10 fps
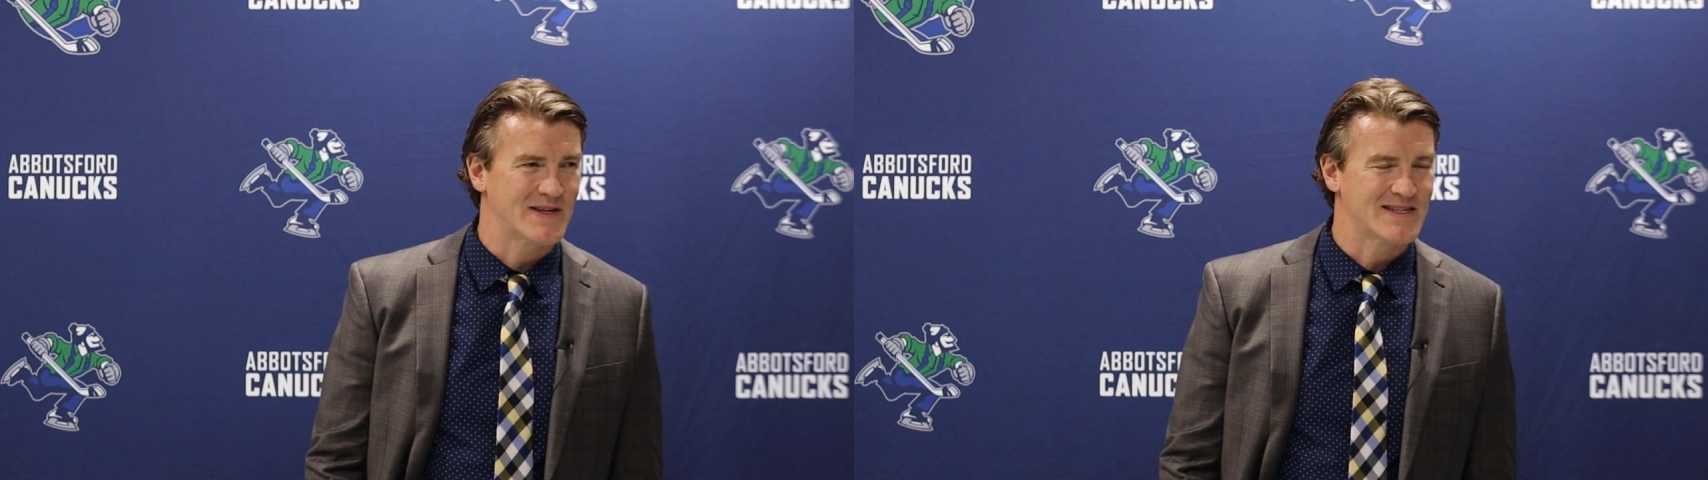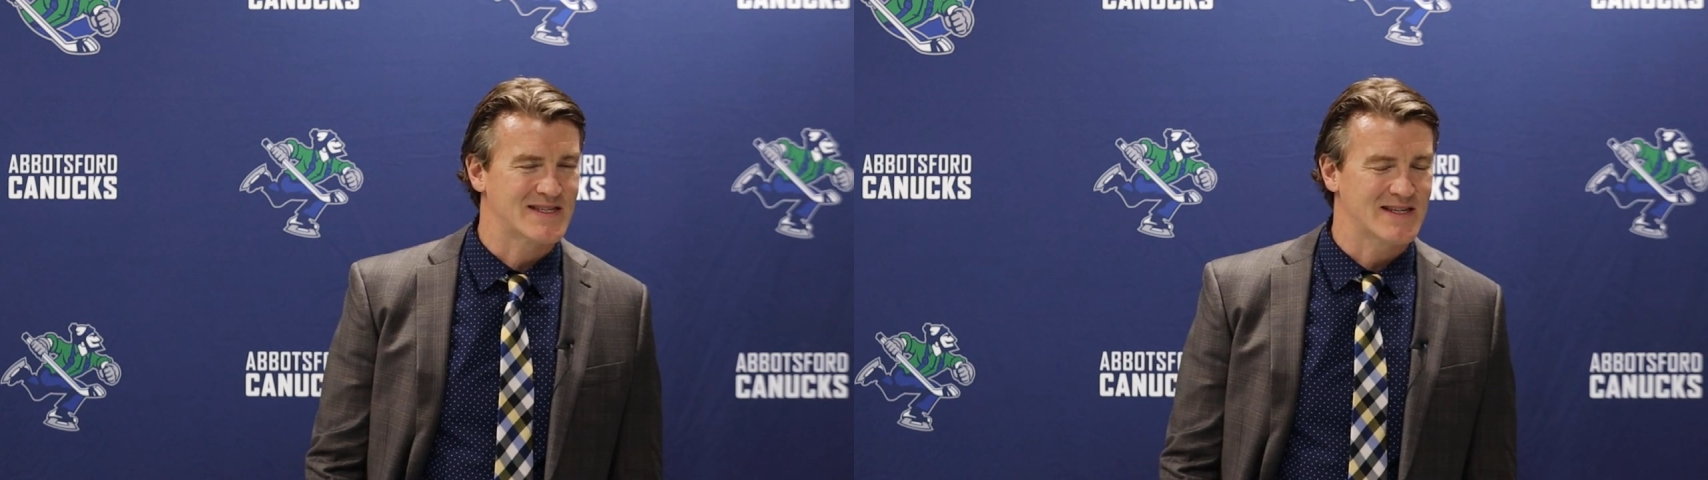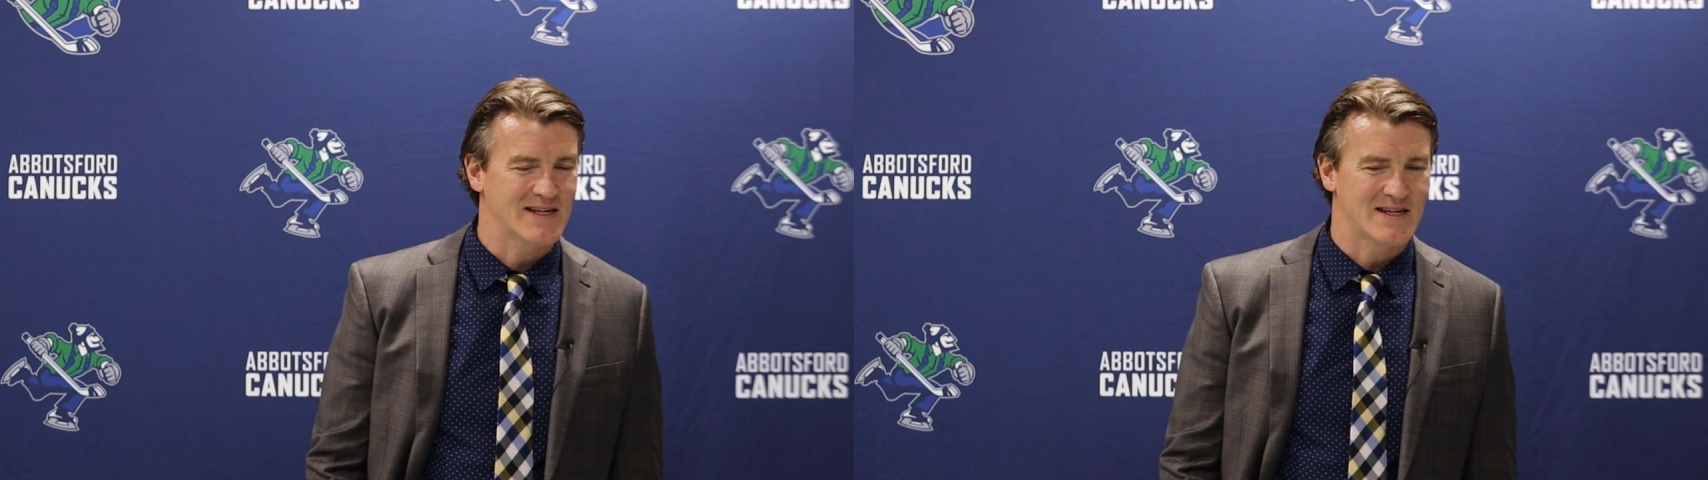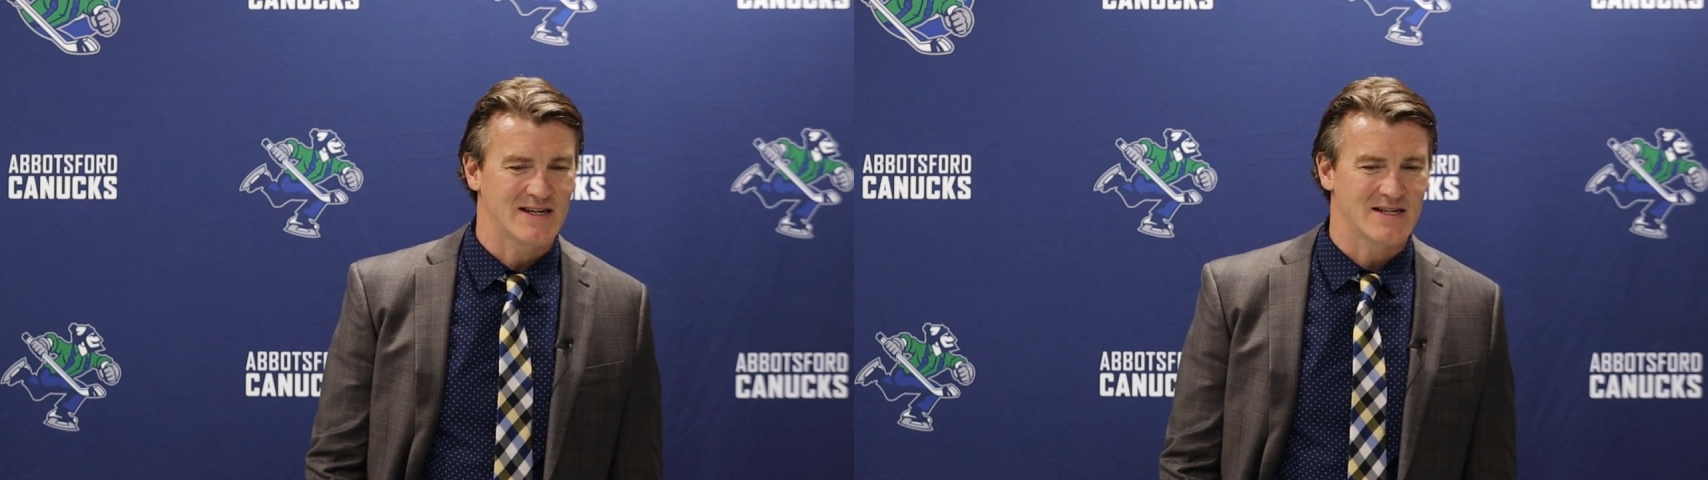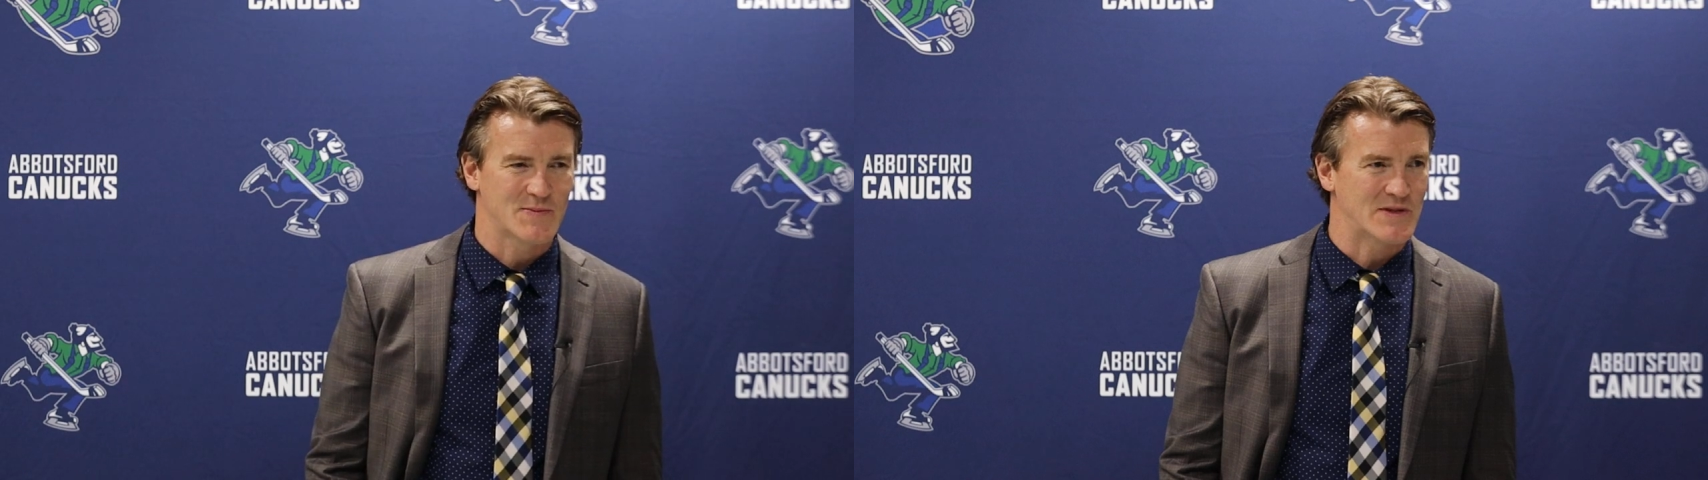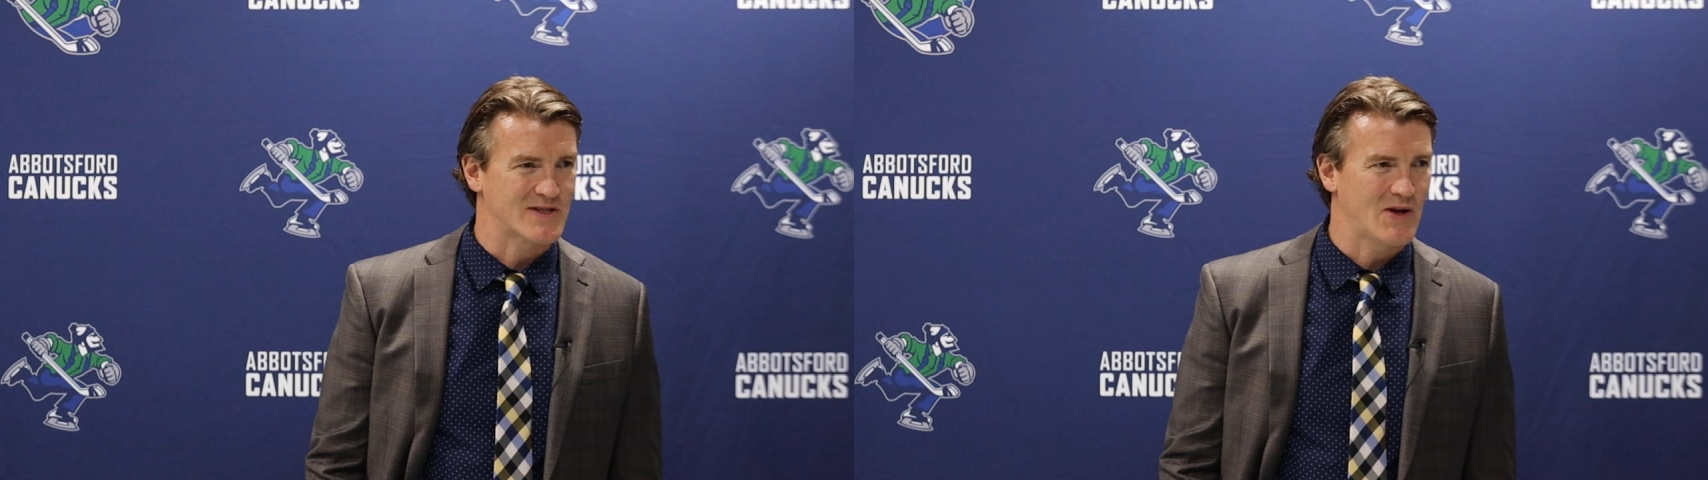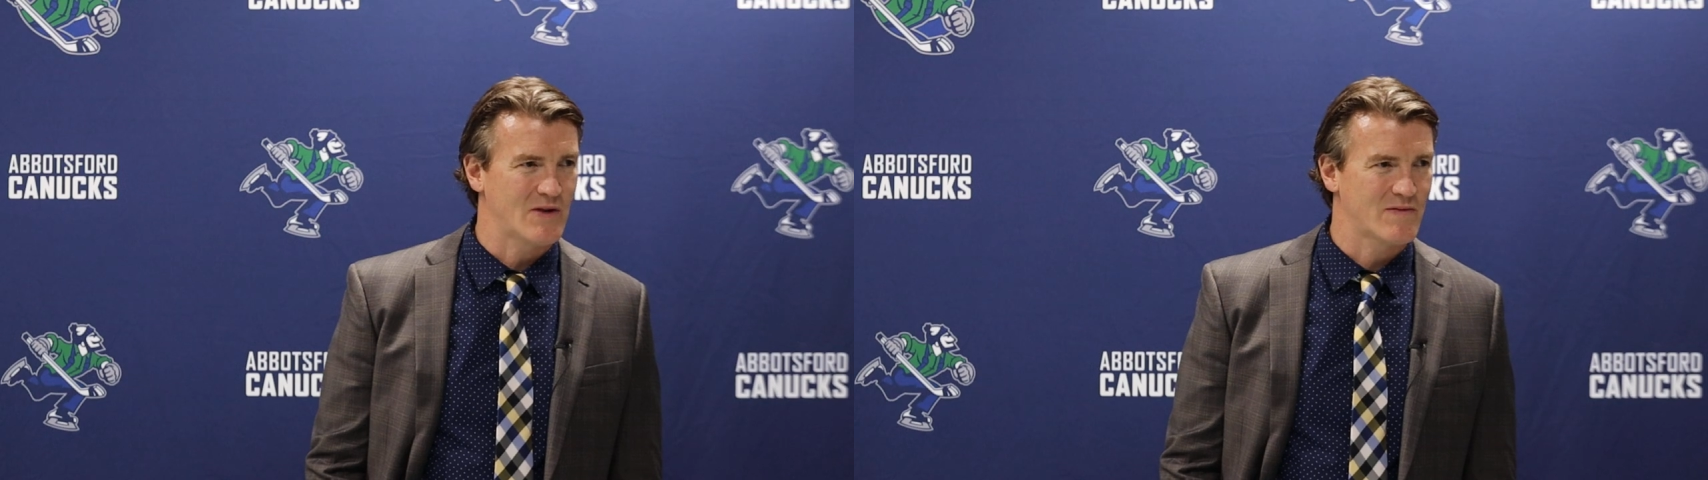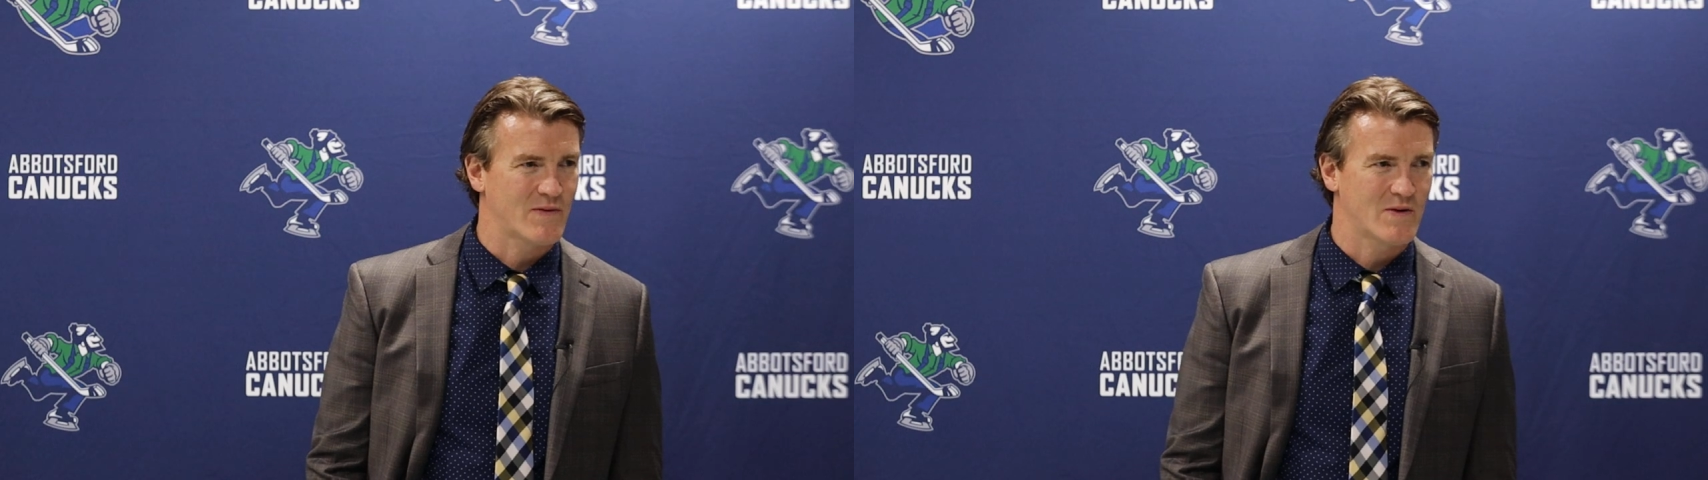He's been
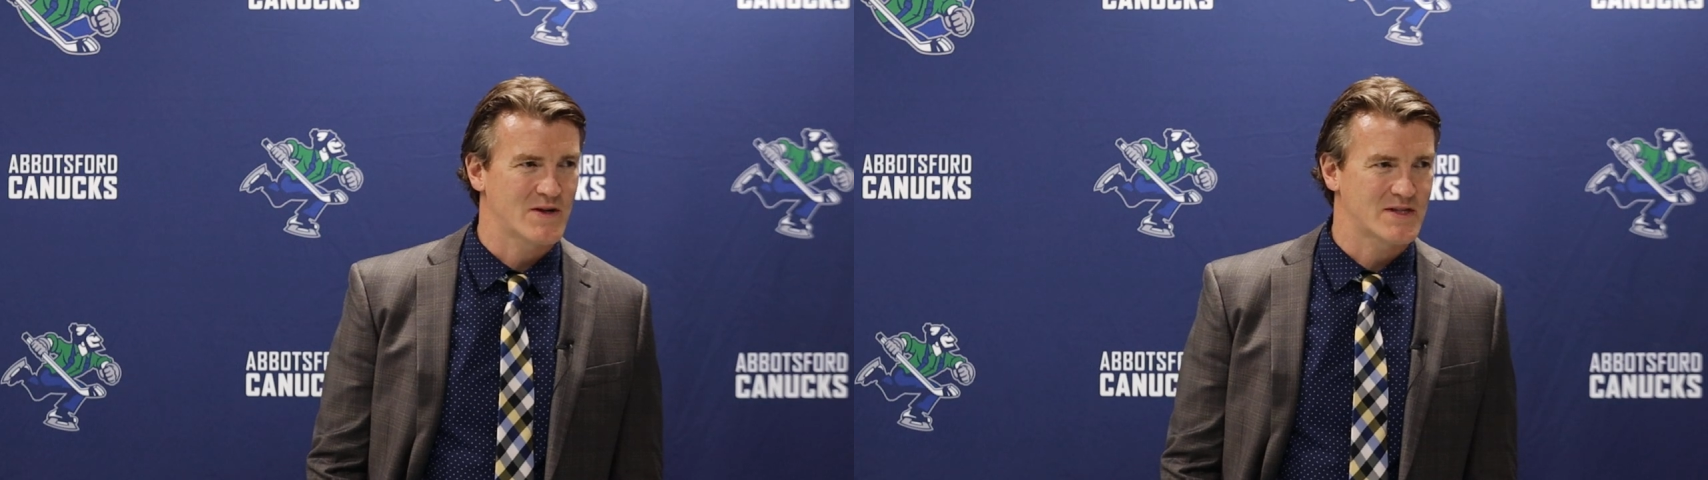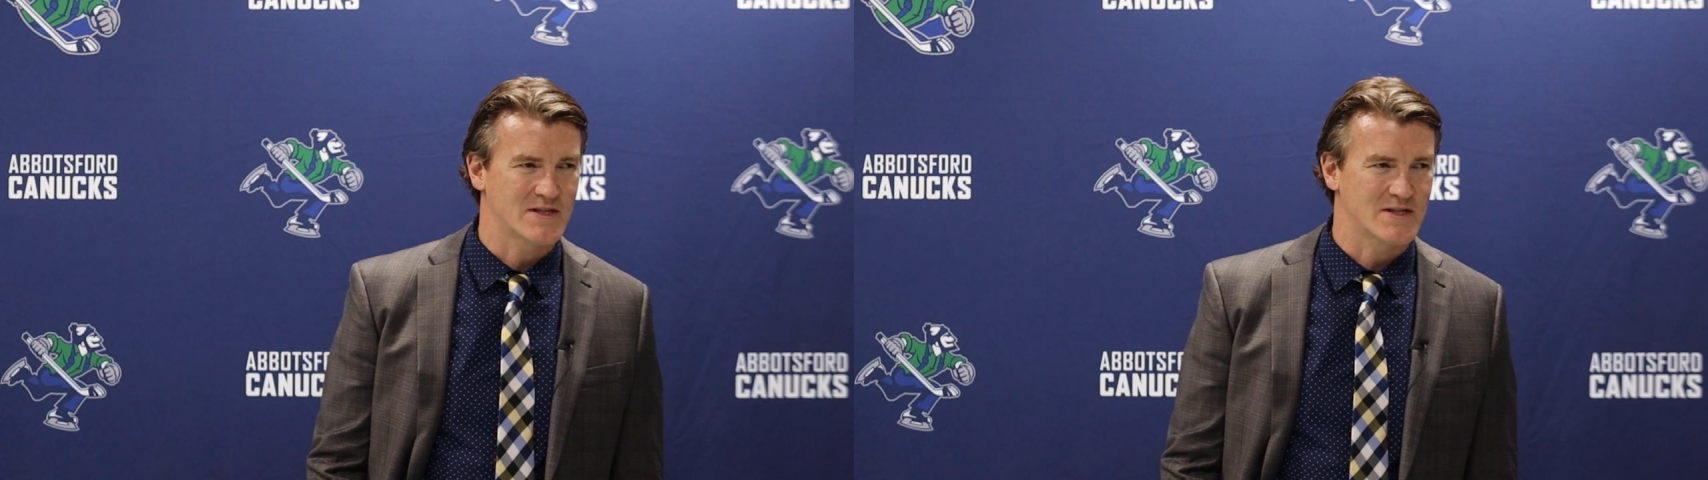solid for us.